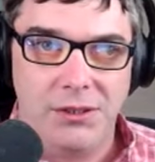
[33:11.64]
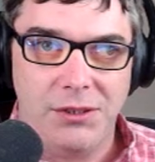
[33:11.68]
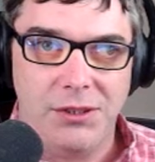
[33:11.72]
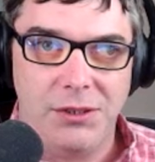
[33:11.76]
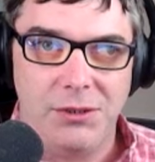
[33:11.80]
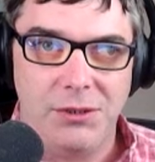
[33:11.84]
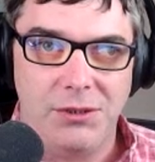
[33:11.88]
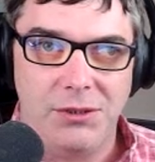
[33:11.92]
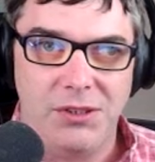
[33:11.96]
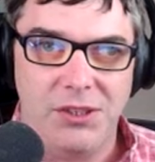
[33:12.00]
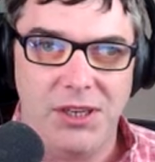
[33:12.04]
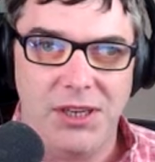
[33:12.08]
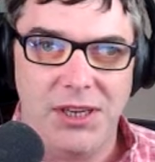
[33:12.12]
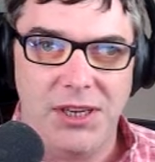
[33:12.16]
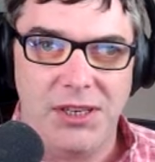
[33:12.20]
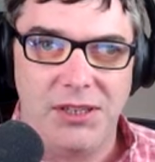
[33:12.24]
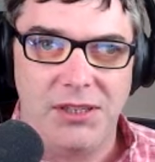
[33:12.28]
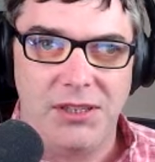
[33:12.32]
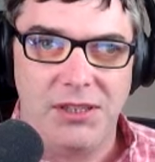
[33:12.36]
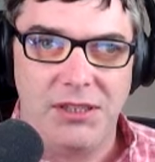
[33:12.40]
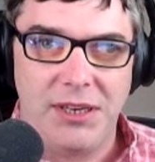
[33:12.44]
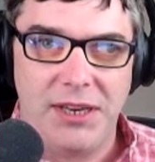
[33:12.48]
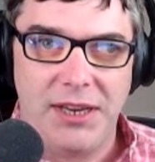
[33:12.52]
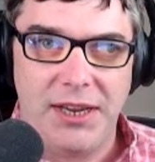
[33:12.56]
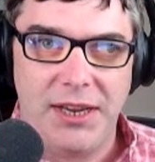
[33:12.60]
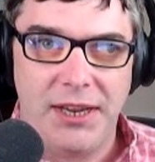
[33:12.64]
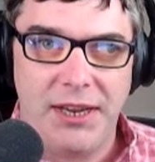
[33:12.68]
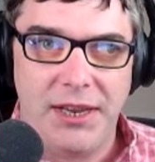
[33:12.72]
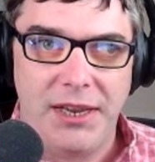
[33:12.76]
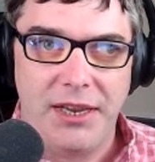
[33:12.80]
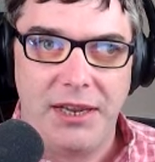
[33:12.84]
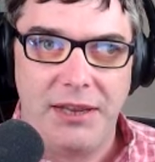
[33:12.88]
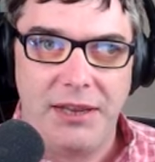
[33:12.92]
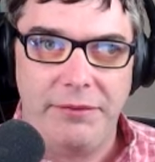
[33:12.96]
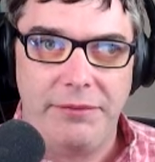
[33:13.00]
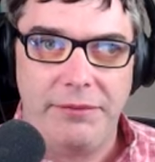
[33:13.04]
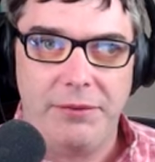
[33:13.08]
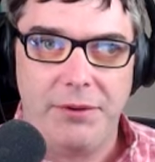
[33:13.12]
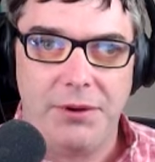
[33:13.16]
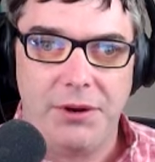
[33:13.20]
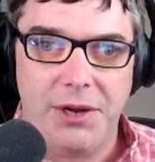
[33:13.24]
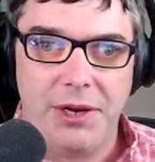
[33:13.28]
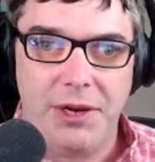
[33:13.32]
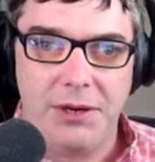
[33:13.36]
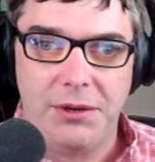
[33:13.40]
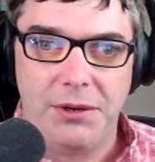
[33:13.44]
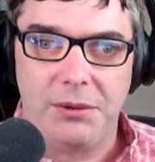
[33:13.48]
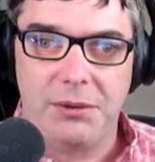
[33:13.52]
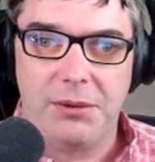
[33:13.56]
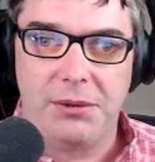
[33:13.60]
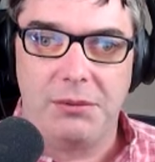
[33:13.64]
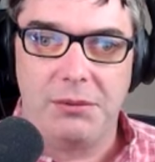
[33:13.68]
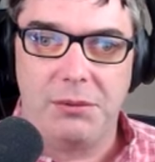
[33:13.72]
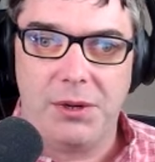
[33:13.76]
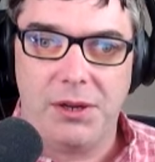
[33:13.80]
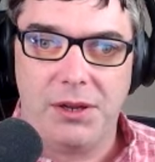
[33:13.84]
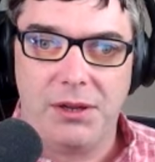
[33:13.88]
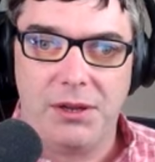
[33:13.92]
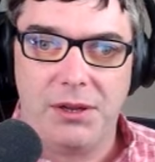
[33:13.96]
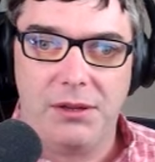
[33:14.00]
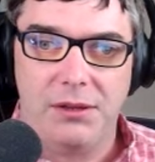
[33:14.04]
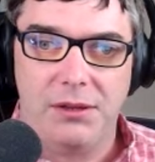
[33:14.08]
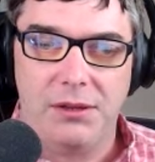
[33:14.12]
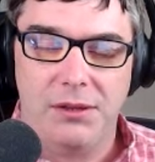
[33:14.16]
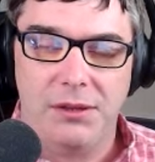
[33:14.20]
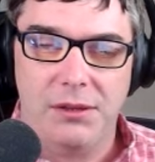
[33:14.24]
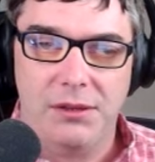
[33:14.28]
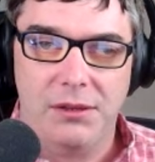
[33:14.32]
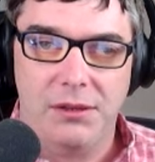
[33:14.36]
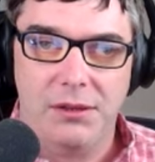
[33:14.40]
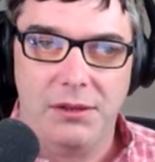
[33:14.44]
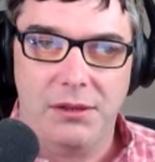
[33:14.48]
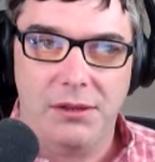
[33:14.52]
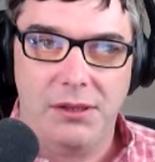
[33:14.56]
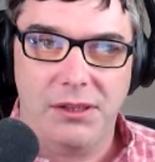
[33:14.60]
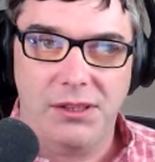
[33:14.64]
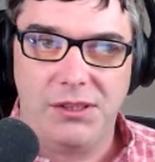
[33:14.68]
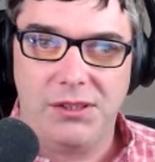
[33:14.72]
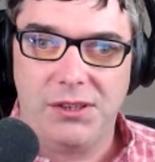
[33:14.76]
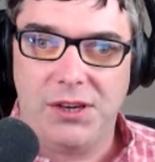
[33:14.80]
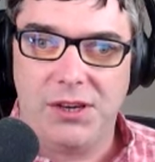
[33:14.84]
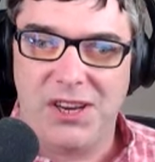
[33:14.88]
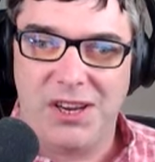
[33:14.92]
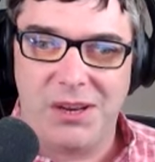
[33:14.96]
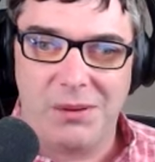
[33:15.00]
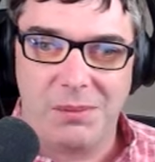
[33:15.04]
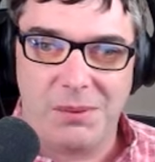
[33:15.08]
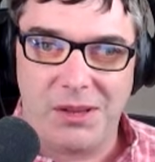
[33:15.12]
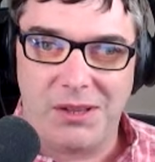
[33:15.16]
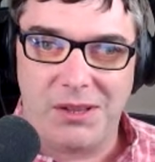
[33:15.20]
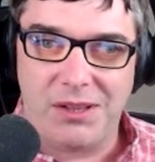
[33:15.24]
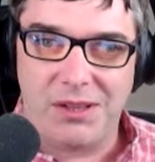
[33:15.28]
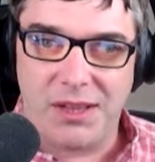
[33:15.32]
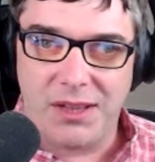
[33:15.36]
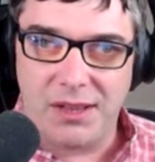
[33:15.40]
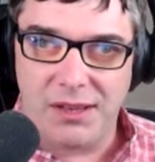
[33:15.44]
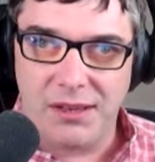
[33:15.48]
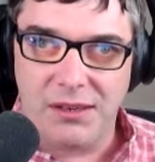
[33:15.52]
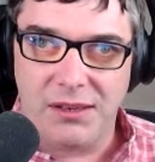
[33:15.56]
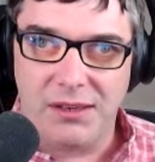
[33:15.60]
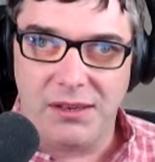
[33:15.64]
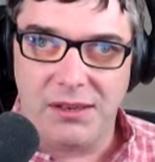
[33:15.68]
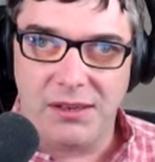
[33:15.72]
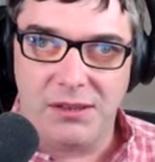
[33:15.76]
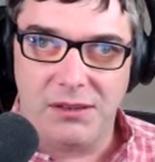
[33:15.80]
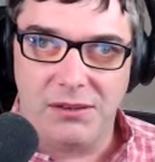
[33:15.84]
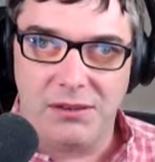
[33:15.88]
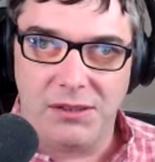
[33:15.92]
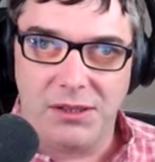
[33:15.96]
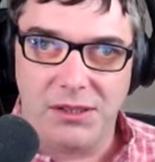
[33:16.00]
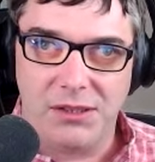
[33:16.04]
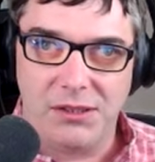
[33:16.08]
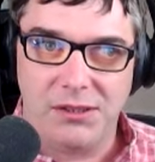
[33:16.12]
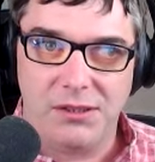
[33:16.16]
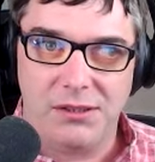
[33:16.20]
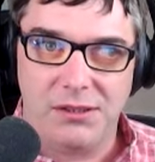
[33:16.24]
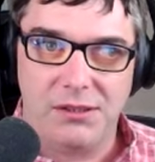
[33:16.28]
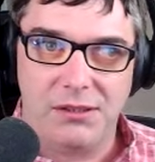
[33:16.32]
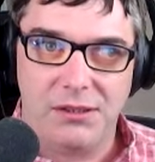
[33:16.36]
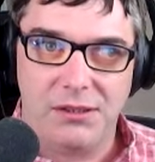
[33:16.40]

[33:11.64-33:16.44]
also says, hey, if we're not doing well, let's talk about that. You know,